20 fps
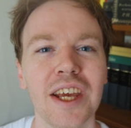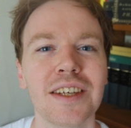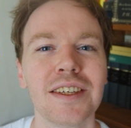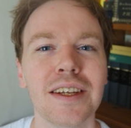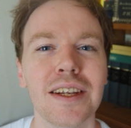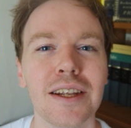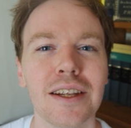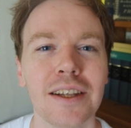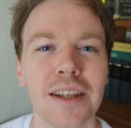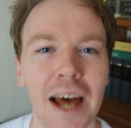is
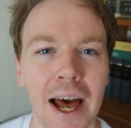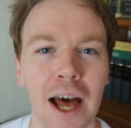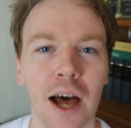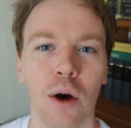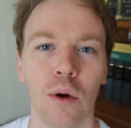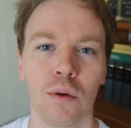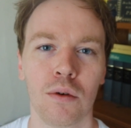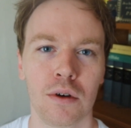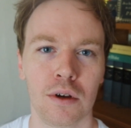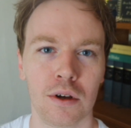
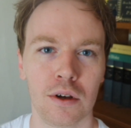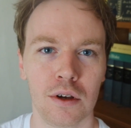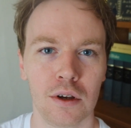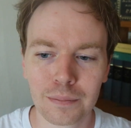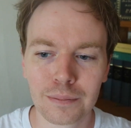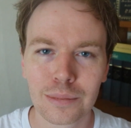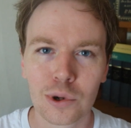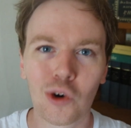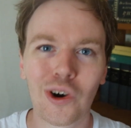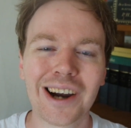now.
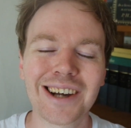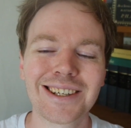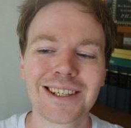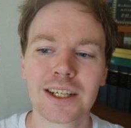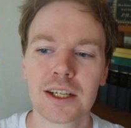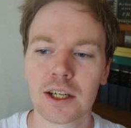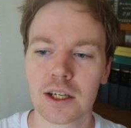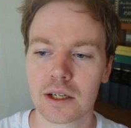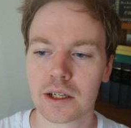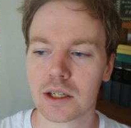
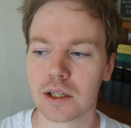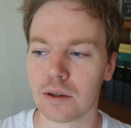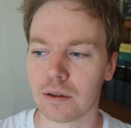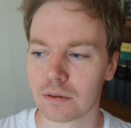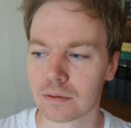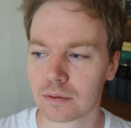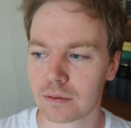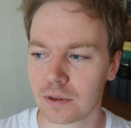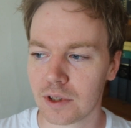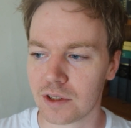
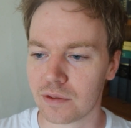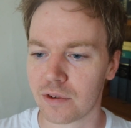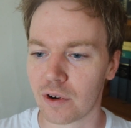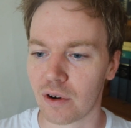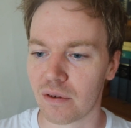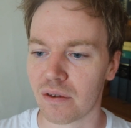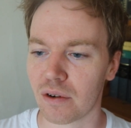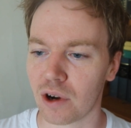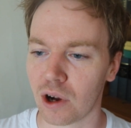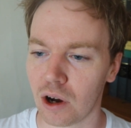Procrastination is
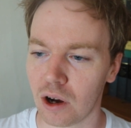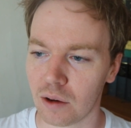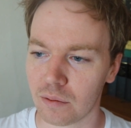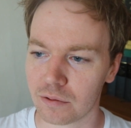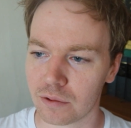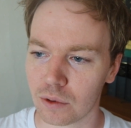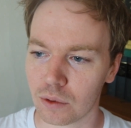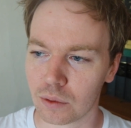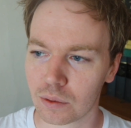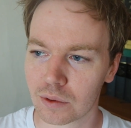very, very
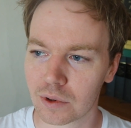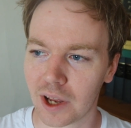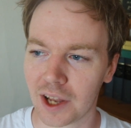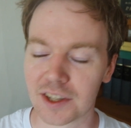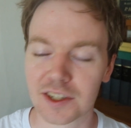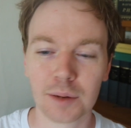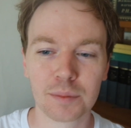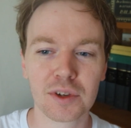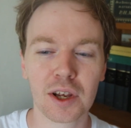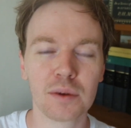harmful.
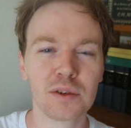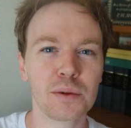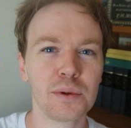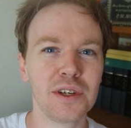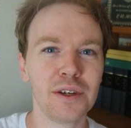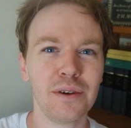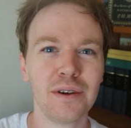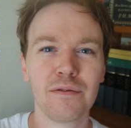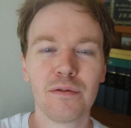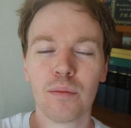And sometimes
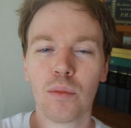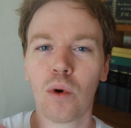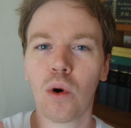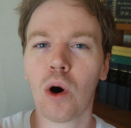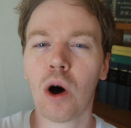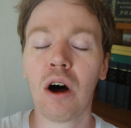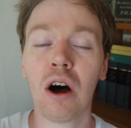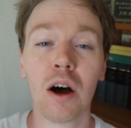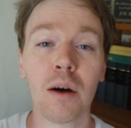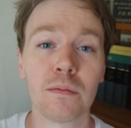we do even
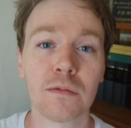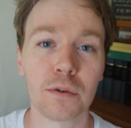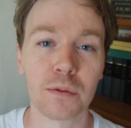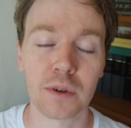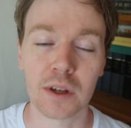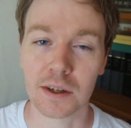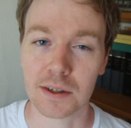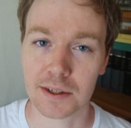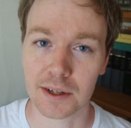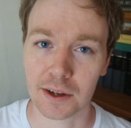more harmful
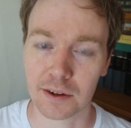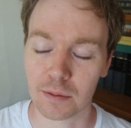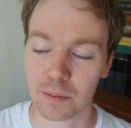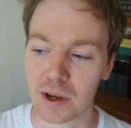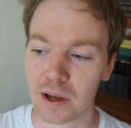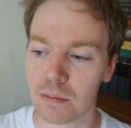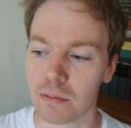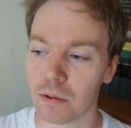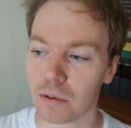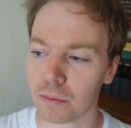things to other
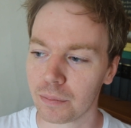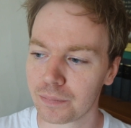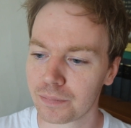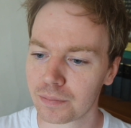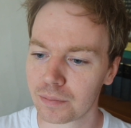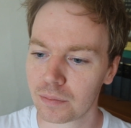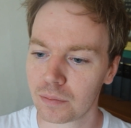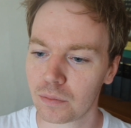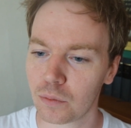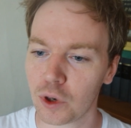people.
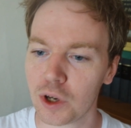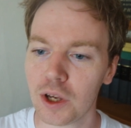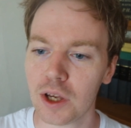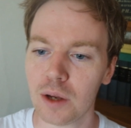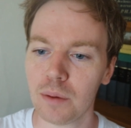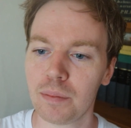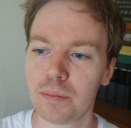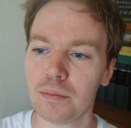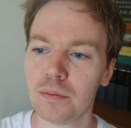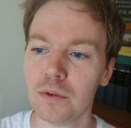
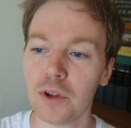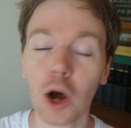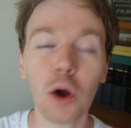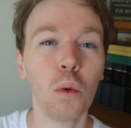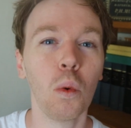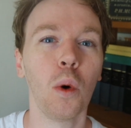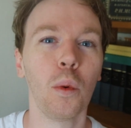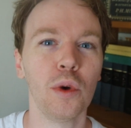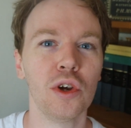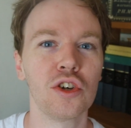We know
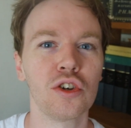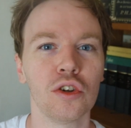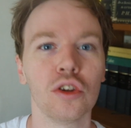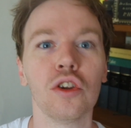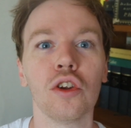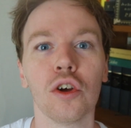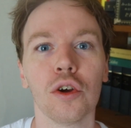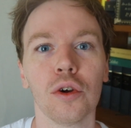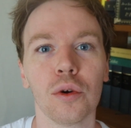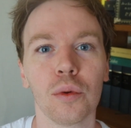what we
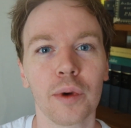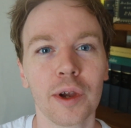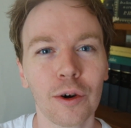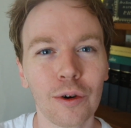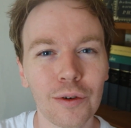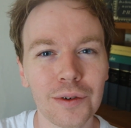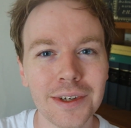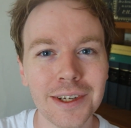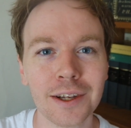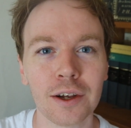should do. We
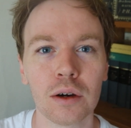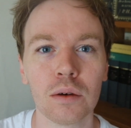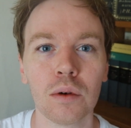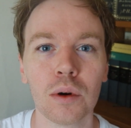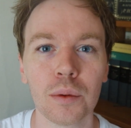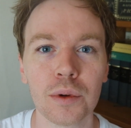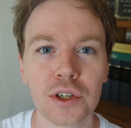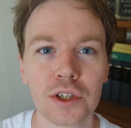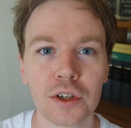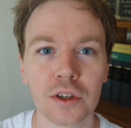already know
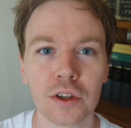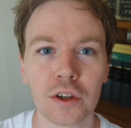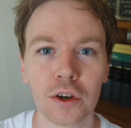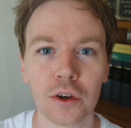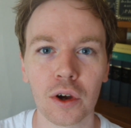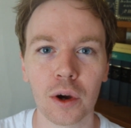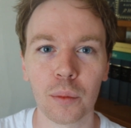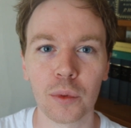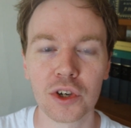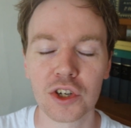what we should
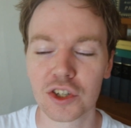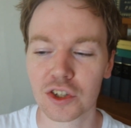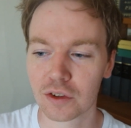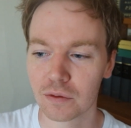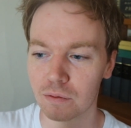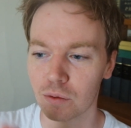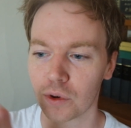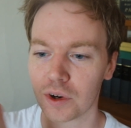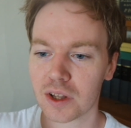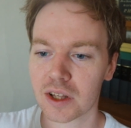do, and we just
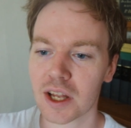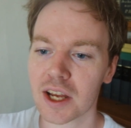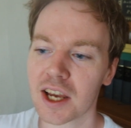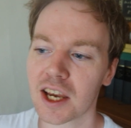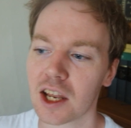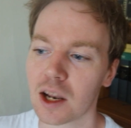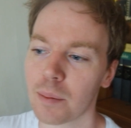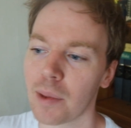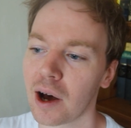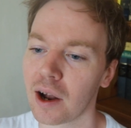avoid
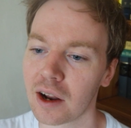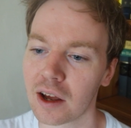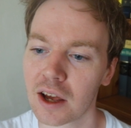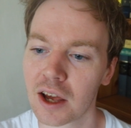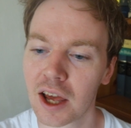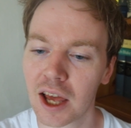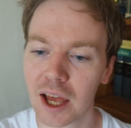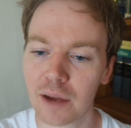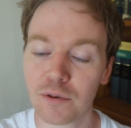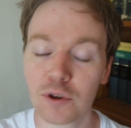thinking about it.
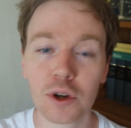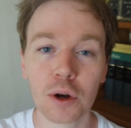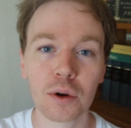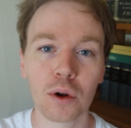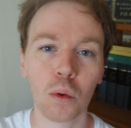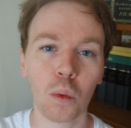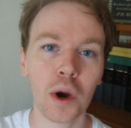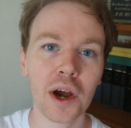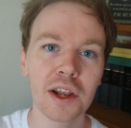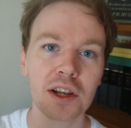If you don't
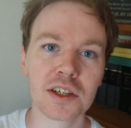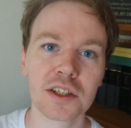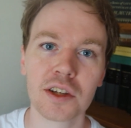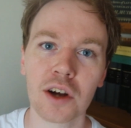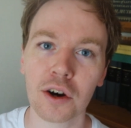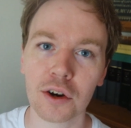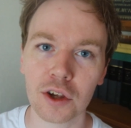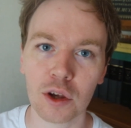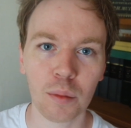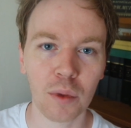know where to
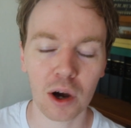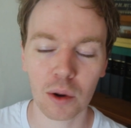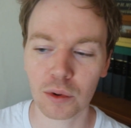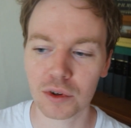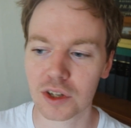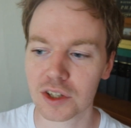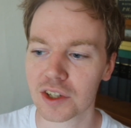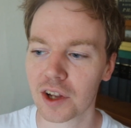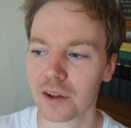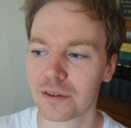start, you might
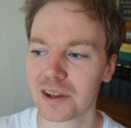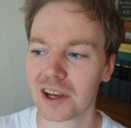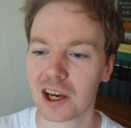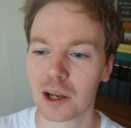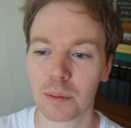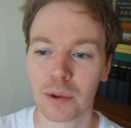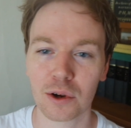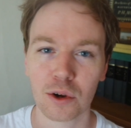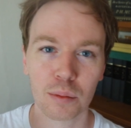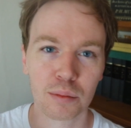want to start
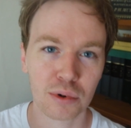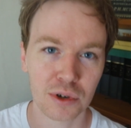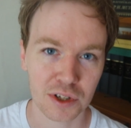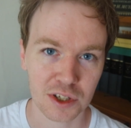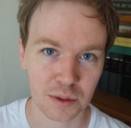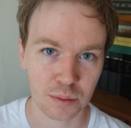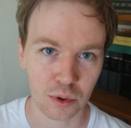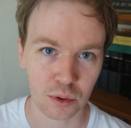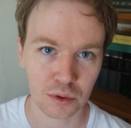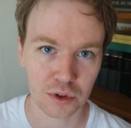thinking about your
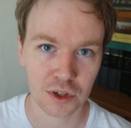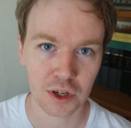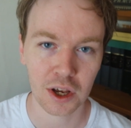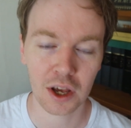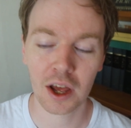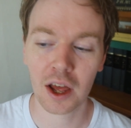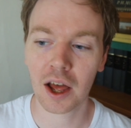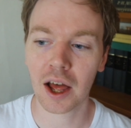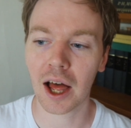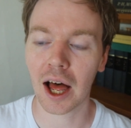principles.
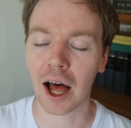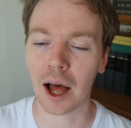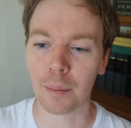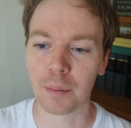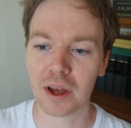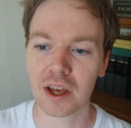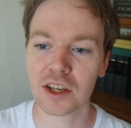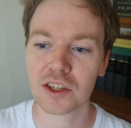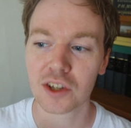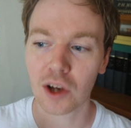
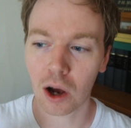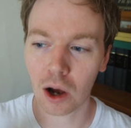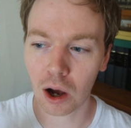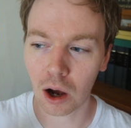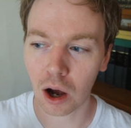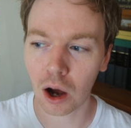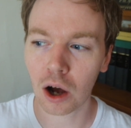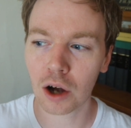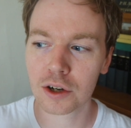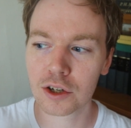It's
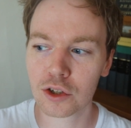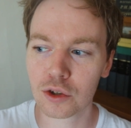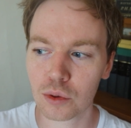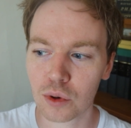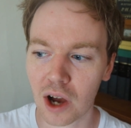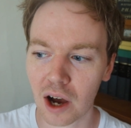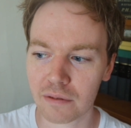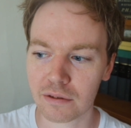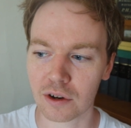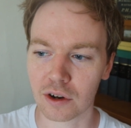hard to
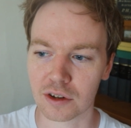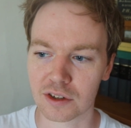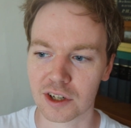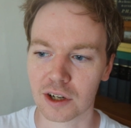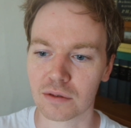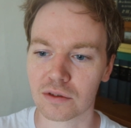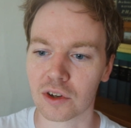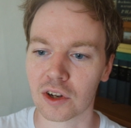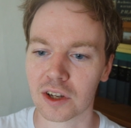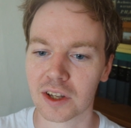govern
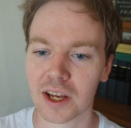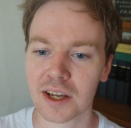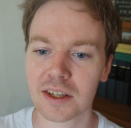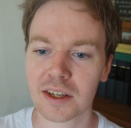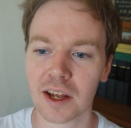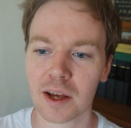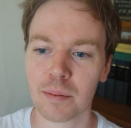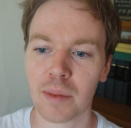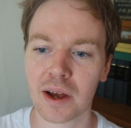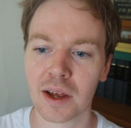ourselves on a
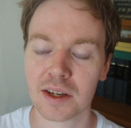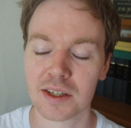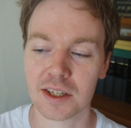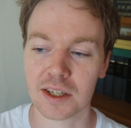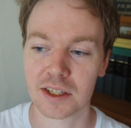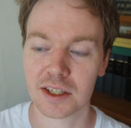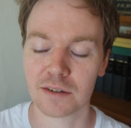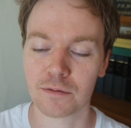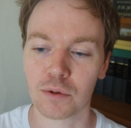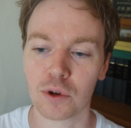day-to-day
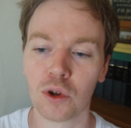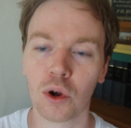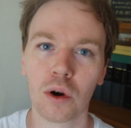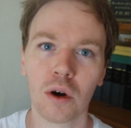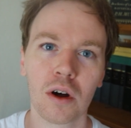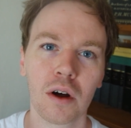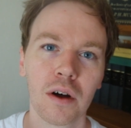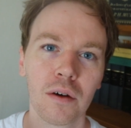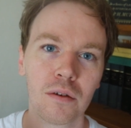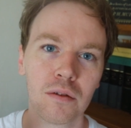basis if we're
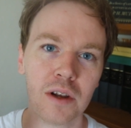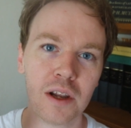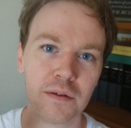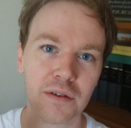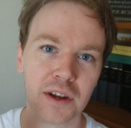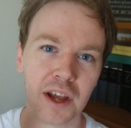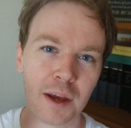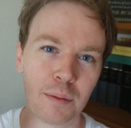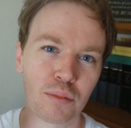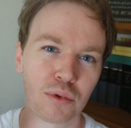not
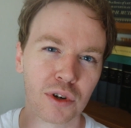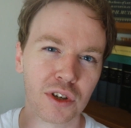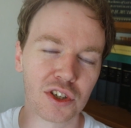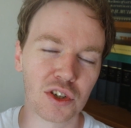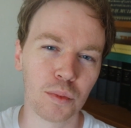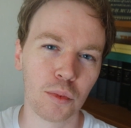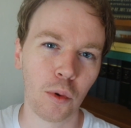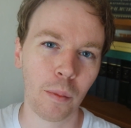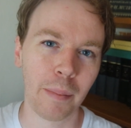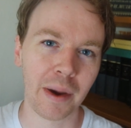living a
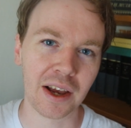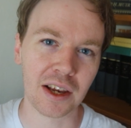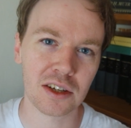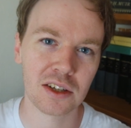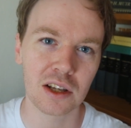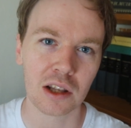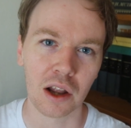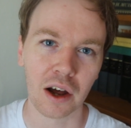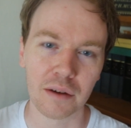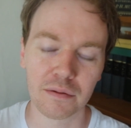
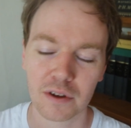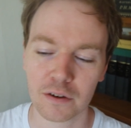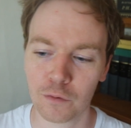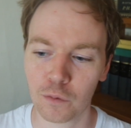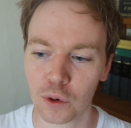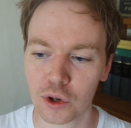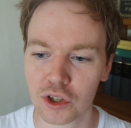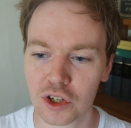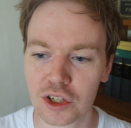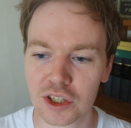principle-based life.
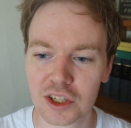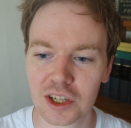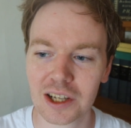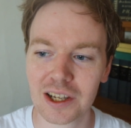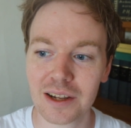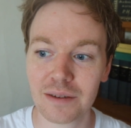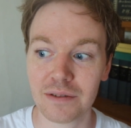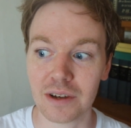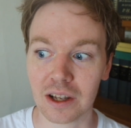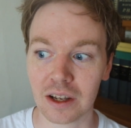If we're just
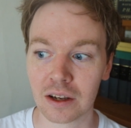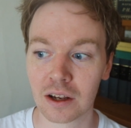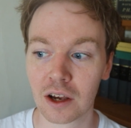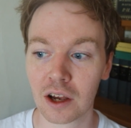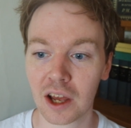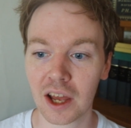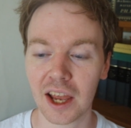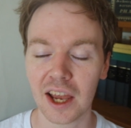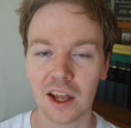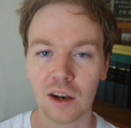living
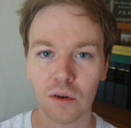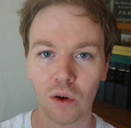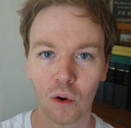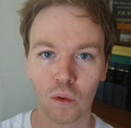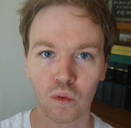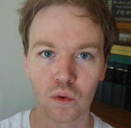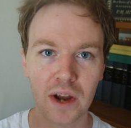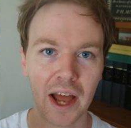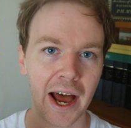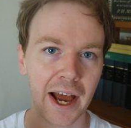in
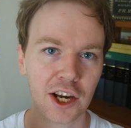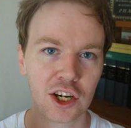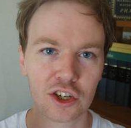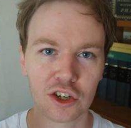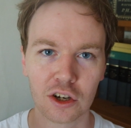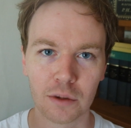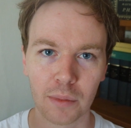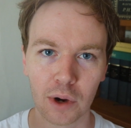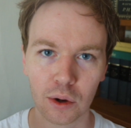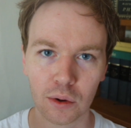
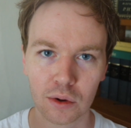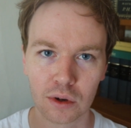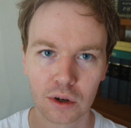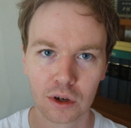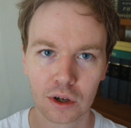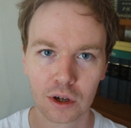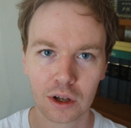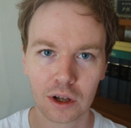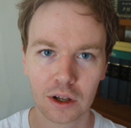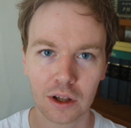reaction mode,
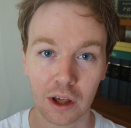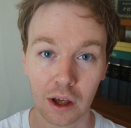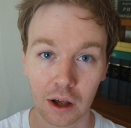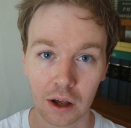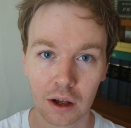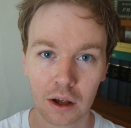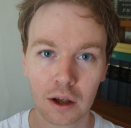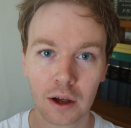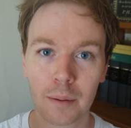yeah,